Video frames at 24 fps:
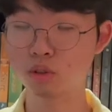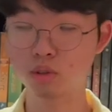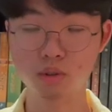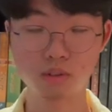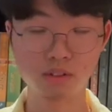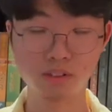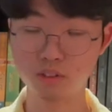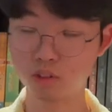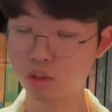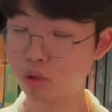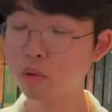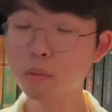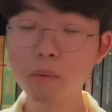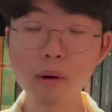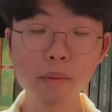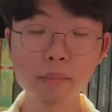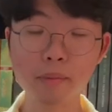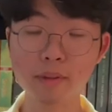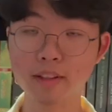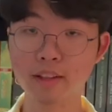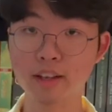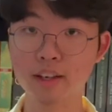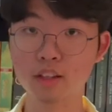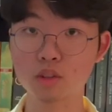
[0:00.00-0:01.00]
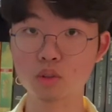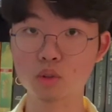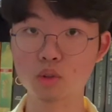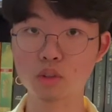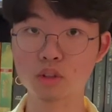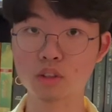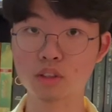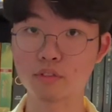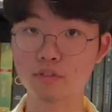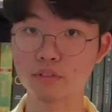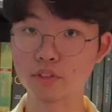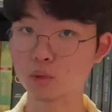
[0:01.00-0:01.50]
you might be lying to
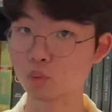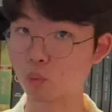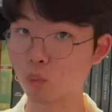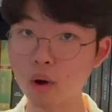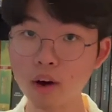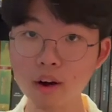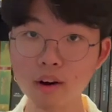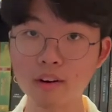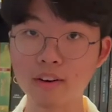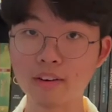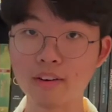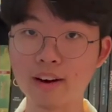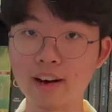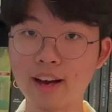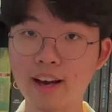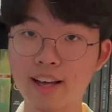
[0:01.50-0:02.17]
yourself as well,